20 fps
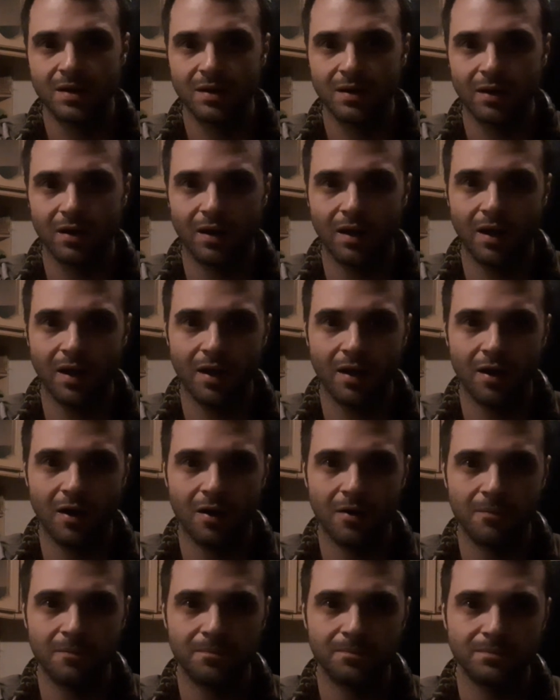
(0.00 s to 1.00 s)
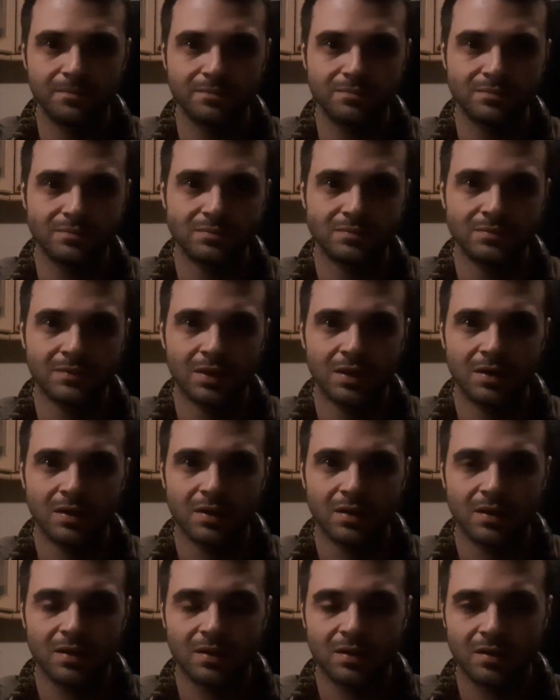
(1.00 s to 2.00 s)
Like um,
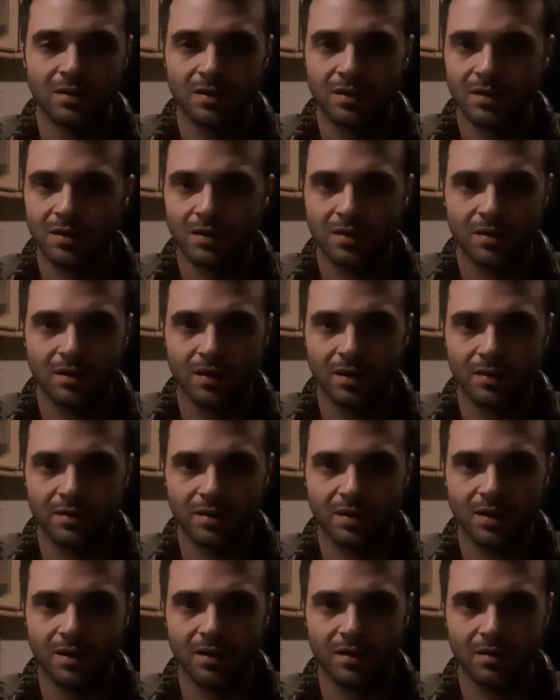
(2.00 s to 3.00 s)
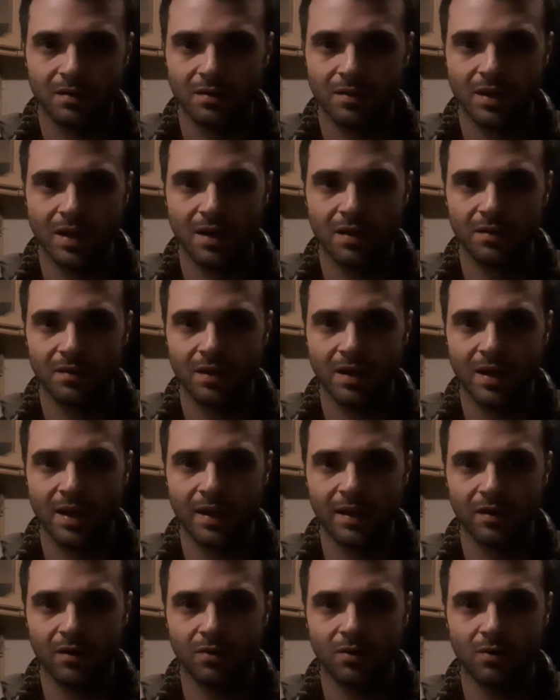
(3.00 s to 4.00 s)
and yeah, that that
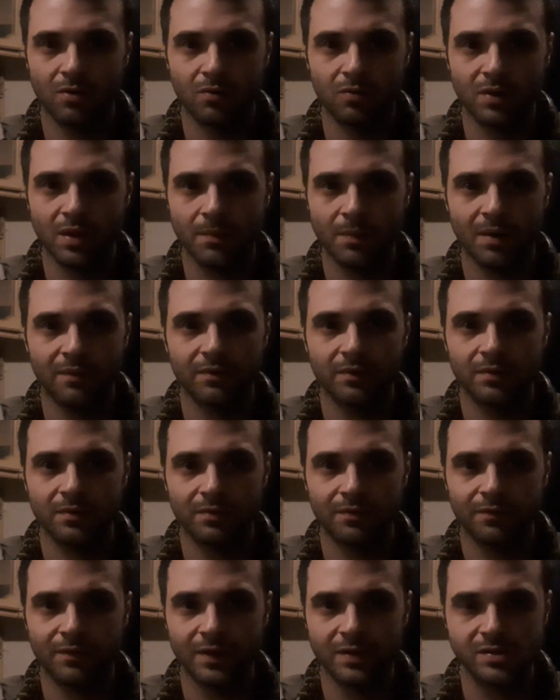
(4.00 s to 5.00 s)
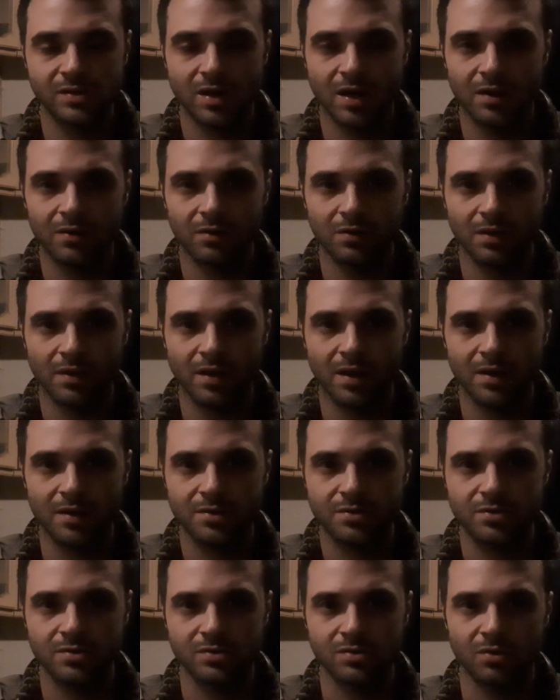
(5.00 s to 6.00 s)
ain't got all them other things going on in there.
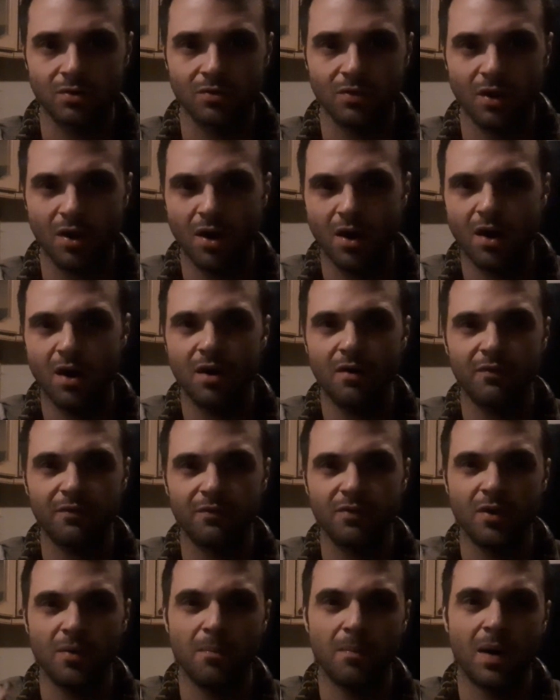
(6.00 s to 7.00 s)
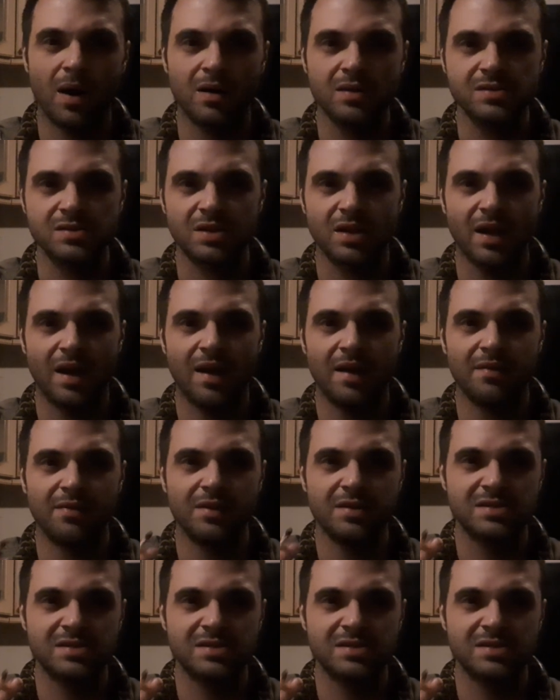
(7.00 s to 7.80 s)
It's just got the earth, the musk, and the